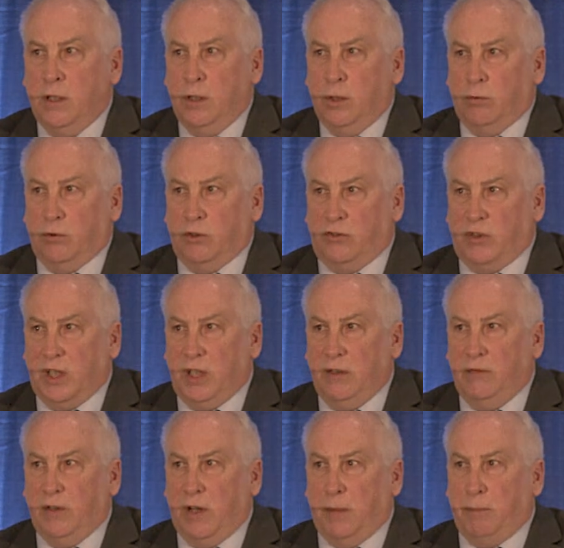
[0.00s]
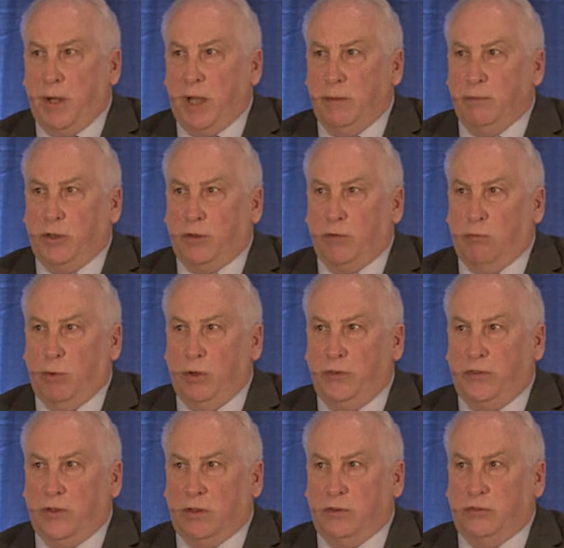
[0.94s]
receive a payment of
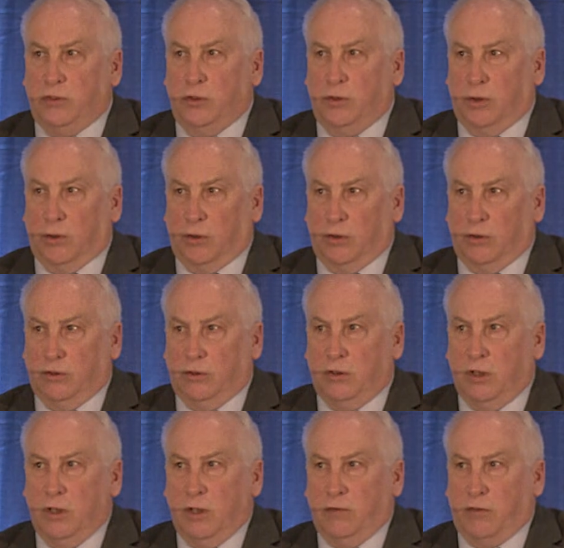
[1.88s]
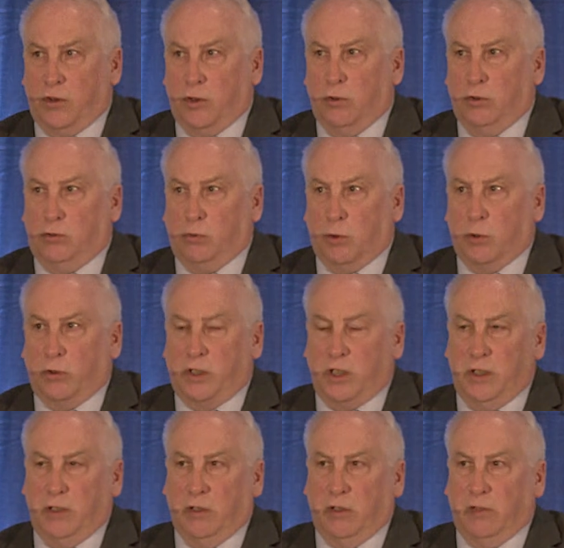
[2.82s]
€1,000 for those
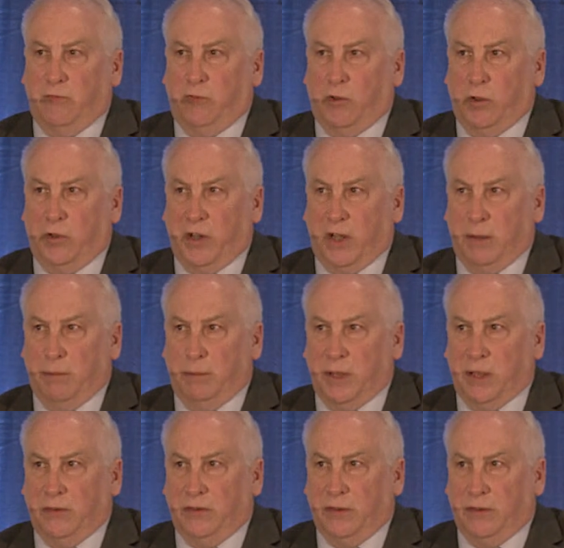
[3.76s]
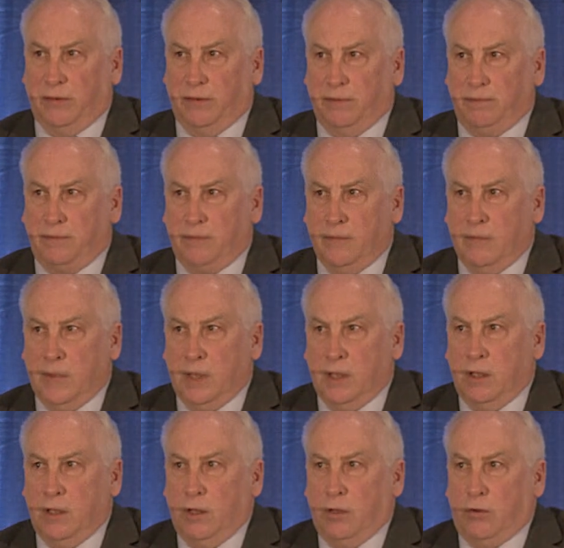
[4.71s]
working on a full-time basis.
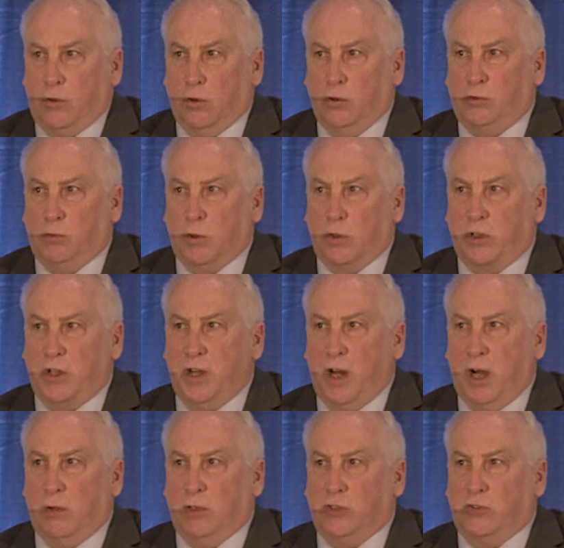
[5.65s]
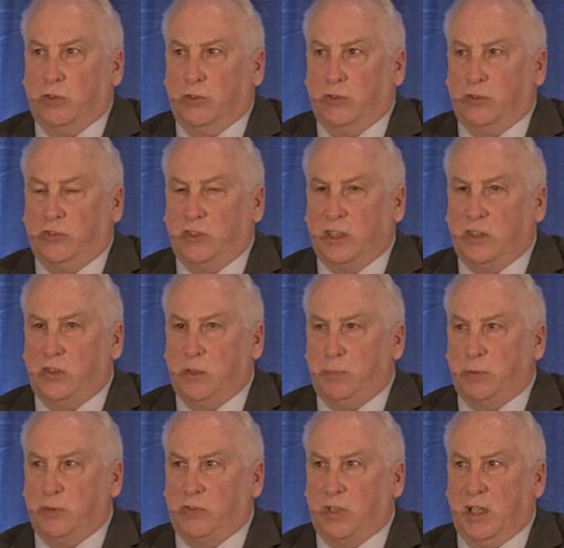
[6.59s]
Those working hours under
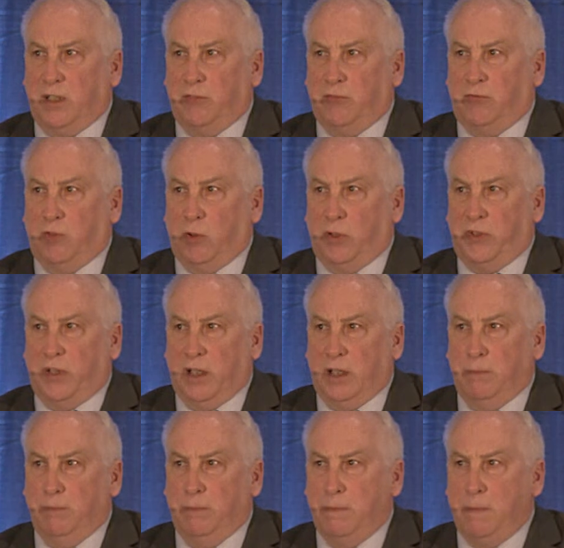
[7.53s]
60% of full-time